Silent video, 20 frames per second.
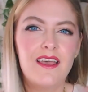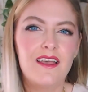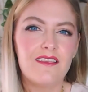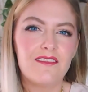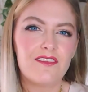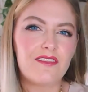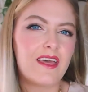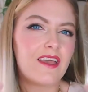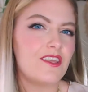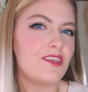
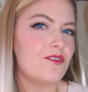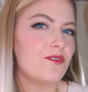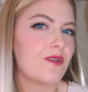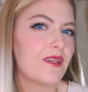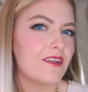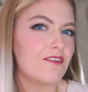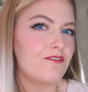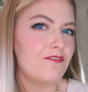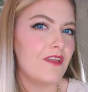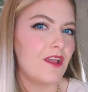so that you
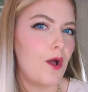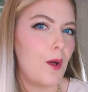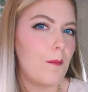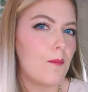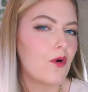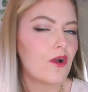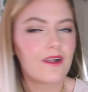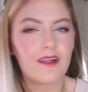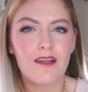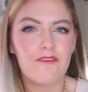can feel
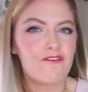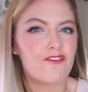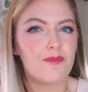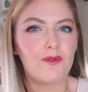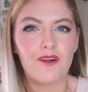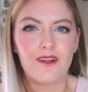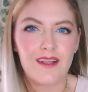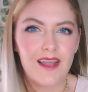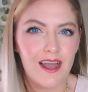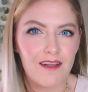more
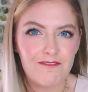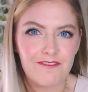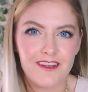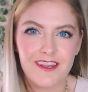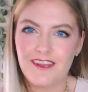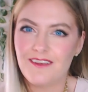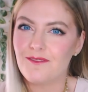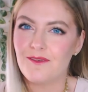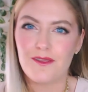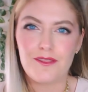comfortable and
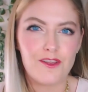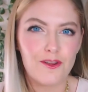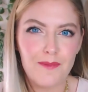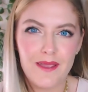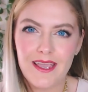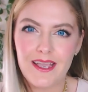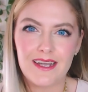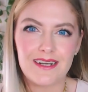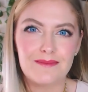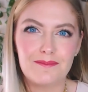confident with your
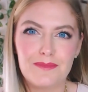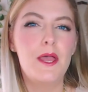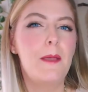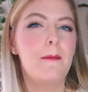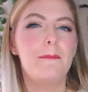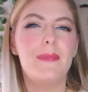makeup.